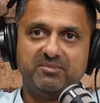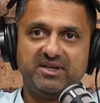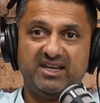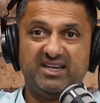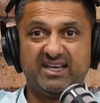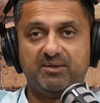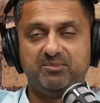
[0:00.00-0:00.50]

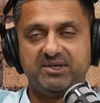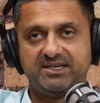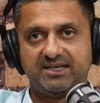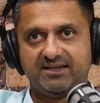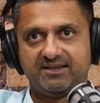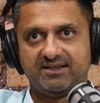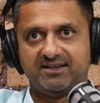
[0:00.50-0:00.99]
it can be
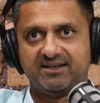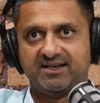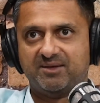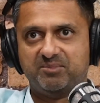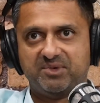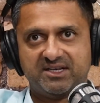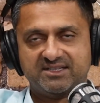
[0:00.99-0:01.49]
deadly
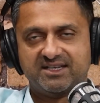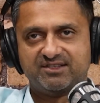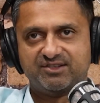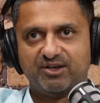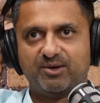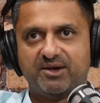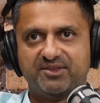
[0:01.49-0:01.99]
because there's
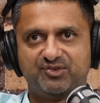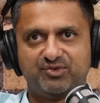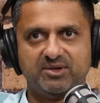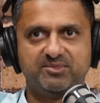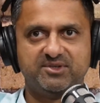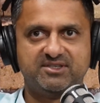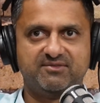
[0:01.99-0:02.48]
no other
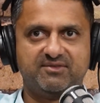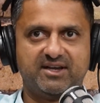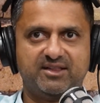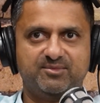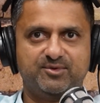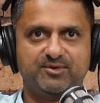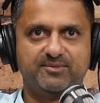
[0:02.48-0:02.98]
treatments
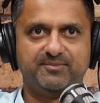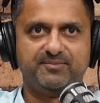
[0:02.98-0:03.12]
available.